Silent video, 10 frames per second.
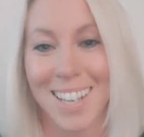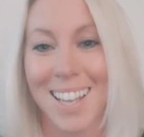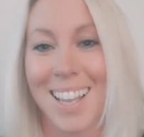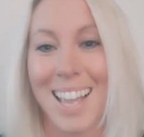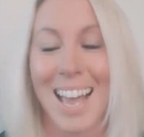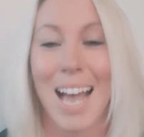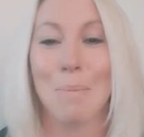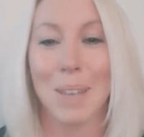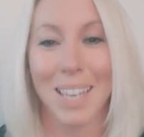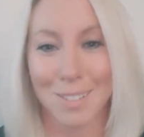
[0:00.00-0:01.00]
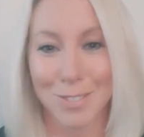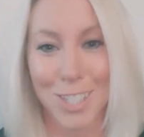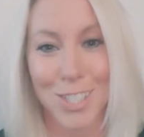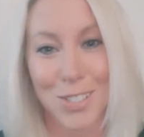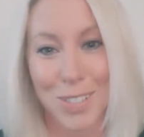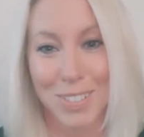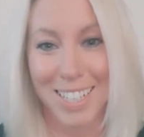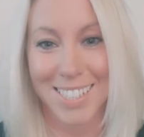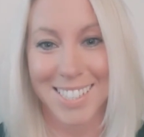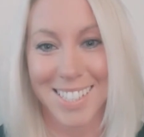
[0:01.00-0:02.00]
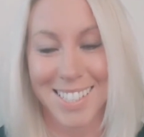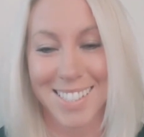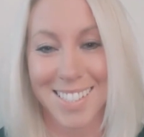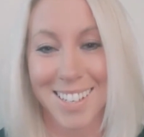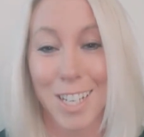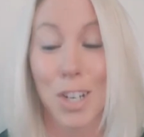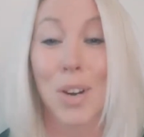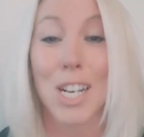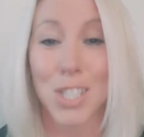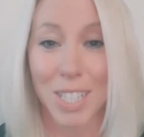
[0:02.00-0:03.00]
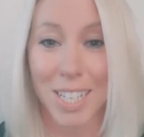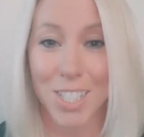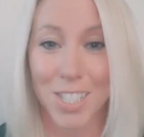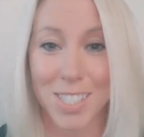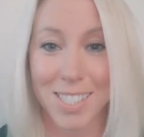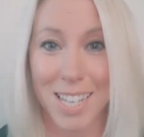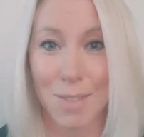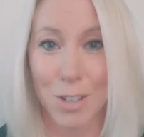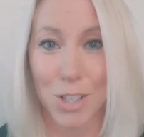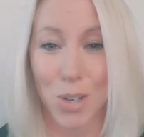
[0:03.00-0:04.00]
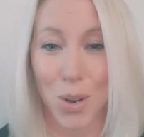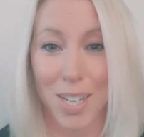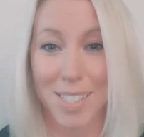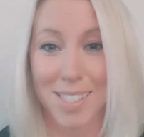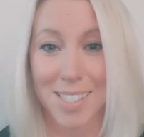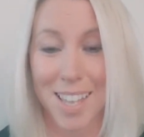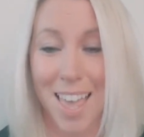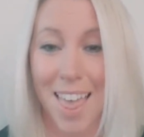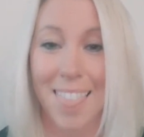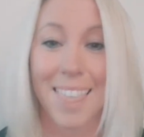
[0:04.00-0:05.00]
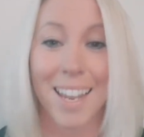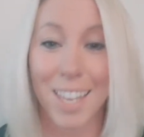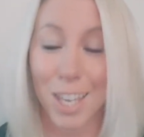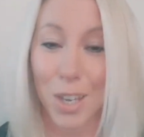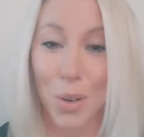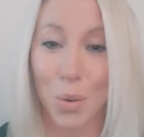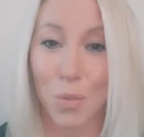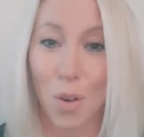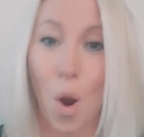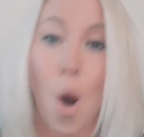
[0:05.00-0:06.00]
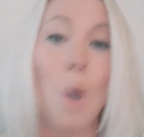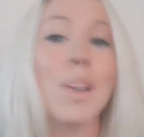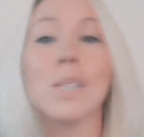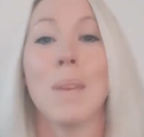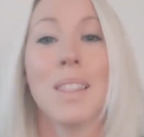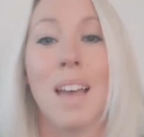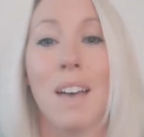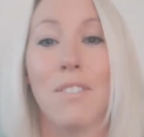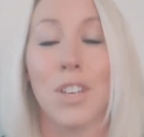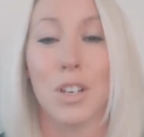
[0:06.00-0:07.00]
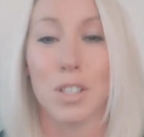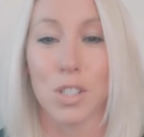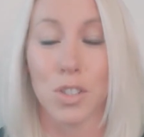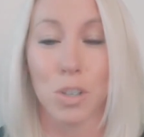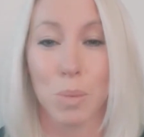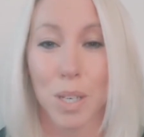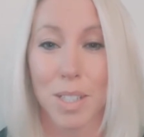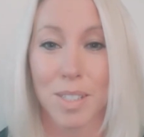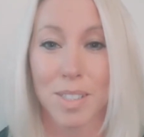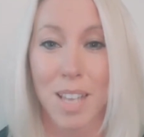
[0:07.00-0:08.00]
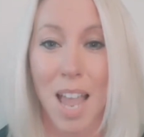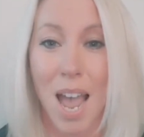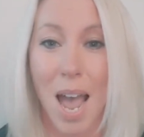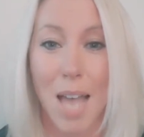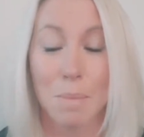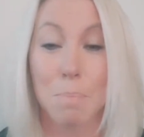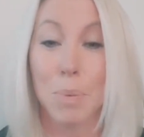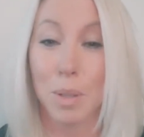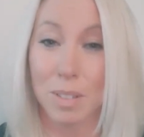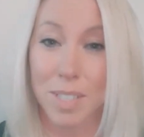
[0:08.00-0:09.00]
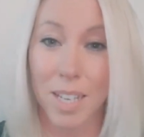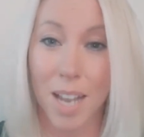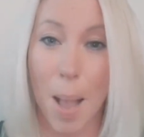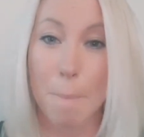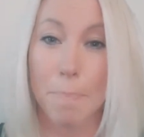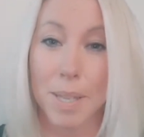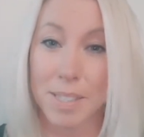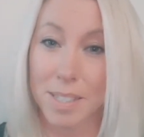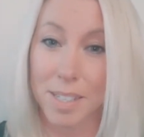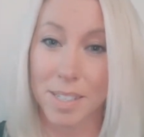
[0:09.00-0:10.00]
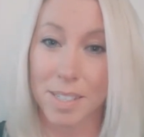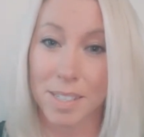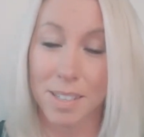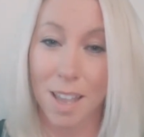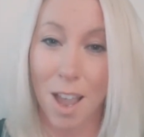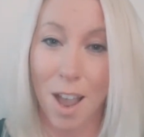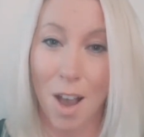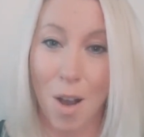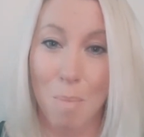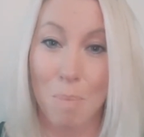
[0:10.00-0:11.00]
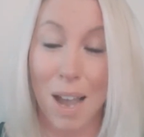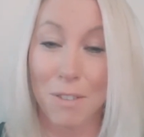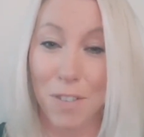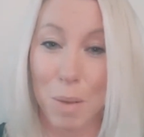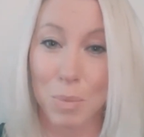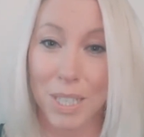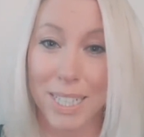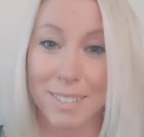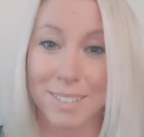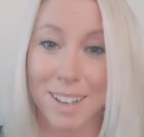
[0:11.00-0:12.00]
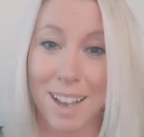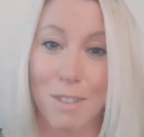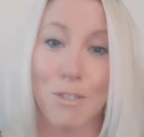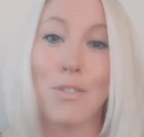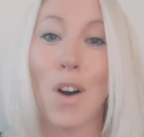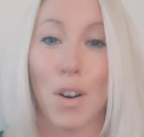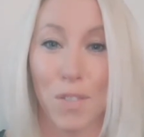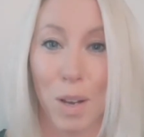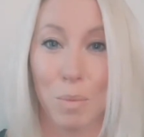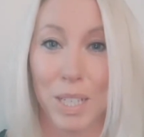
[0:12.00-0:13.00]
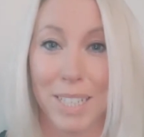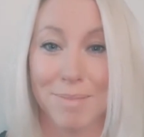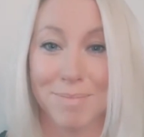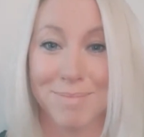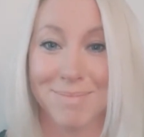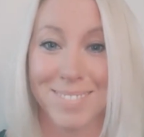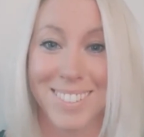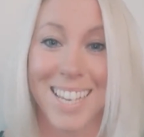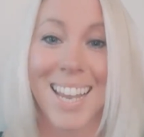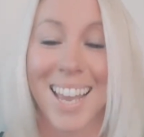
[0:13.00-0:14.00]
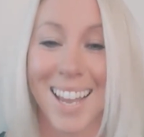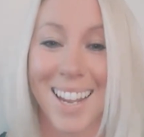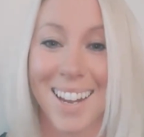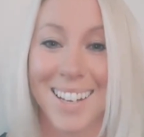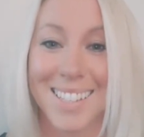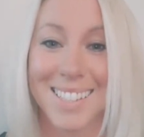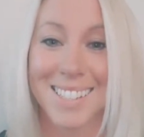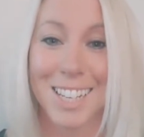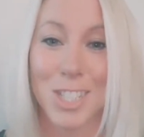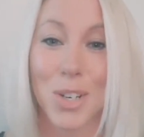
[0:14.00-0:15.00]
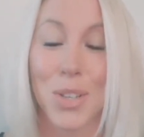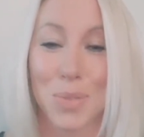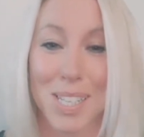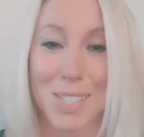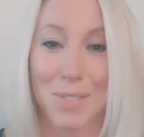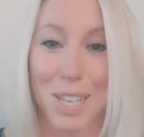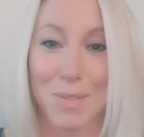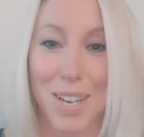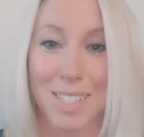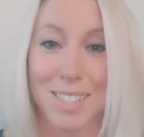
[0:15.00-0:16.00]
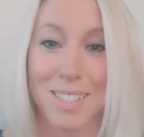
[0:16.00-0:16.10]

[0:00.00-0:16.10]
Happy anniversary, Valentis. Congratulations, Dave and Joyce. Thank you for always being there for your distributors and building a business by family, for family. Take care, guys. Enjoy the rest of the event.